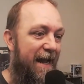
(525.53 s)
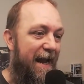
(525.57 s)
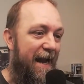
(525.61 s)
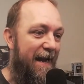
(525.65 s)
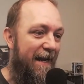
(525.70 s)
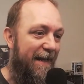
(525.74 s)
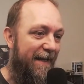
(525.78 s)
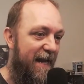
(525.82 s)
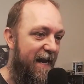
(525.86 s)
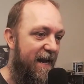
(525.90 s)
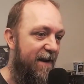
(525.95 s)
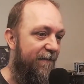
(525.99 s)
And
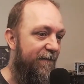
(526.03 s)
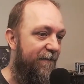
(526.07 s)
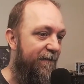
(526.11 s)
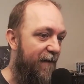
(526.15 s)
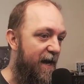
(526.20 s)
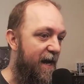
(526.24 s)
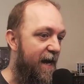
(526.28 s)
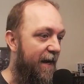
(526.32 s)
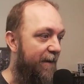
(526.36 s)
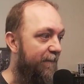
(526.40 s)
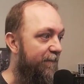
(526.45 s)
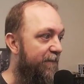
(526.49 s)
again,
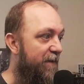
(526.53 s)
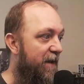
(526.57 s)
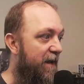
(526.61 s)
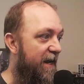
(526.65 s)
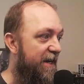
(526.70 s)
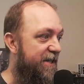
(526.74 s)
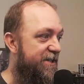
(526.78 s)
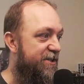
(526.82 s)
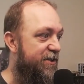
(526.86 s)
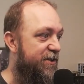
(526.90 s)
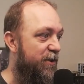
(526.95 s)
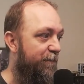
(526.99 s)
fine,
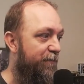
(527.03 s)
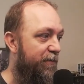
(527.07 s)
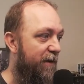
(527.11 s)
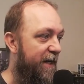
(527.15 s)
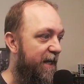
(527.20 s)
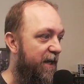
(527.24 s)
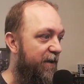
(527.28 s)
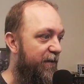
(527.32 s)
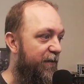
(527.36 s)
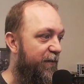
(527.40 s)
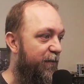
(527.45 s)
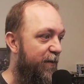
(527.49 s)
it's still
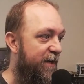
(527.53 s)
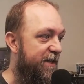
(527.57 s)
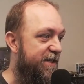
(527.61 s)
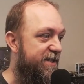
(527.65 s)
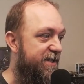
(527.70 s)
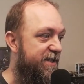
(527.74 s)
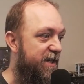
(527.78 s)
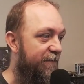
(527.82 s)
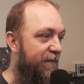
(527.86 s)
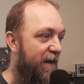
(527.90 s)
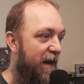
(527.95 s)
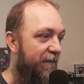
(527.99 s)
plenty of free
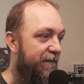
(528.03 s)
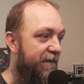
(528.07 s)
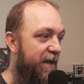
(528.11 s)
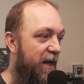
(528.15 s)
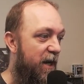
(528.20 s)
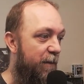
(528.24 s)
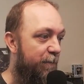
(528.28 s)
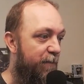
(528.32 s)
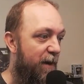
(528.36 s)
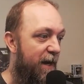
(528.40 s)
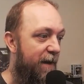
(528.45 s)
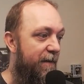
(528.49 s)
stuff out
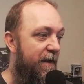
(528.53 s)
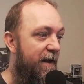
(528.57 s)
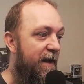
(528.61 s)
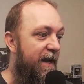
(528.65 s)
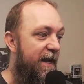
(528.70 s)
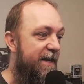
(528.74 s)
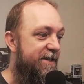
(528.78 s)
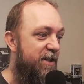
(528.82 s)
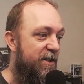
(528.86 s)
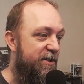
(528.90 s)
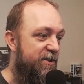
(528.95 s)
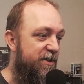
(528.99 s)
there, but
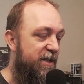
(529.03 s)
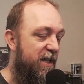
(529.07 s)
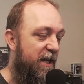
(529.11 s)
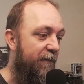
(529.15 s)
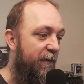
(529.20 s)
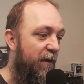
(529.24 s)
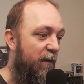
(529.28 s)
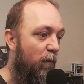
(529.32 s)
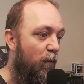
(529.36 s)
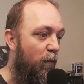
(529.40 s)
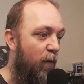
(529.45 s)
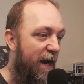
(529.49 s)
it's also a
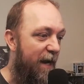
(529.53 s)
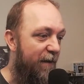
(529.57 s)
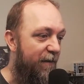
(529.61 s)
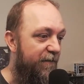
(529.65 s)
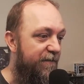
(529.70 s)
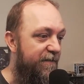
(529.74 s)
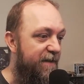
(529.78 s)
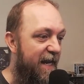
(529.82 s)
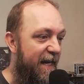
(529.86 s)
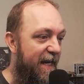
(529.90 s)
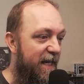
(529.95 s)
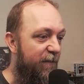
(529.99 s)
significant wave of
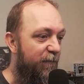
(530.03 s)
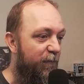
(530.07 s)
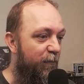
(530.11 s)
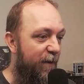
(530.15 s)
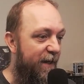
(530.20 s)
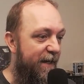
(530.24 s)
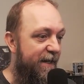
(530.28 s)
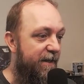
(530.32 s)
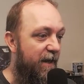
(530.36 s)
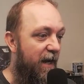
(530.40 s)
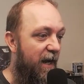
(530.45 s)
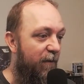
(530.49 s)
negative
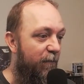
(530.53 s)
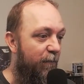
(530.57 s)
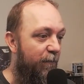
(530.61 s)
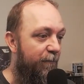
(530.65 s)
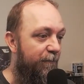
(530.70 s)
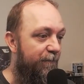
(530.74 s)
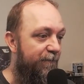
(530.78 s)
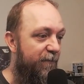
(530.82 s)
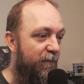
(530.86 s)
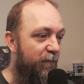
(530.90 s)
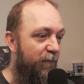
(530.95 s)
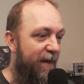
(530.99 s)
re- uh,
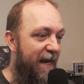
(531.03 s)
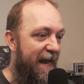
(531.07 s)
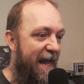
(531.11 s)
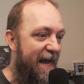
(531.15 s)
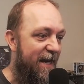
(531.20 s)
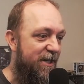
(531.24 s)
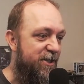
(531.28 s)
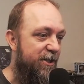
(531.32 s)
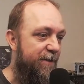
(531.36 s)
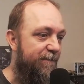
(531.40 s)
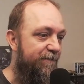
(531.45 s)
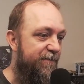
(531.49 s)

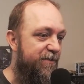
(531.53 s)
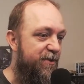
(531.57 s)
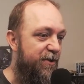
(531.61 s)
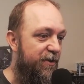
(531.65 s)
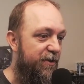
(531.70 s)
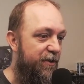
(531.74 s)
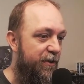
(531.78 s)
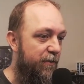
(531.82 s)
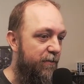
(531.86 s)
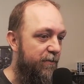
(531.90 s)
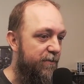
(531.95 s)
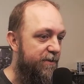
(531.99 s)
reaction to the
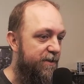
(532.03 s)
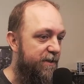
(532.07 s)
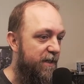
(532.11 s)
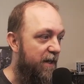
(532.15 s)
news.